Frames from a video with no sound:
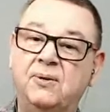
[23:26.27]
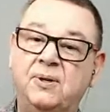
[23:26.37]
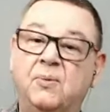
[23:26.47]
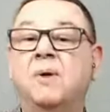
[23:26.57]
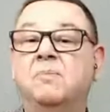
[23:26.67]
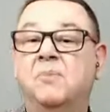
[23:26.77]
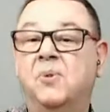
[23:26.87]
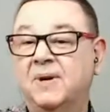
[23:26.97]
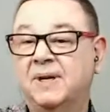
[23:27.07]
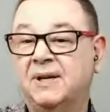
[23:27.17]
You want
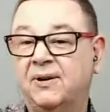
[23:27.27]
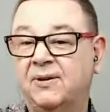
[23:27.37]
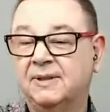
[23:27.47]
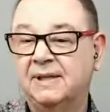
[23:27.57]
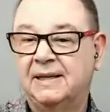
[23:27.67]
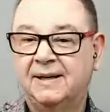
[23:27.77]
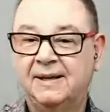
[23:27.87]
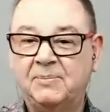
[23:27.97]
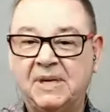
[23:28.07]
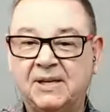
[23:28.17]
more to go?
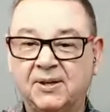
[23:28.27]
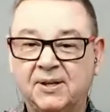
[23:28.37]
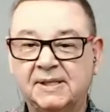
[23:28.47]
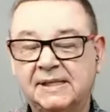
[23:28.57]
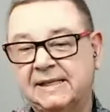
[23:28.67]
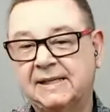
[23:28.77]
Because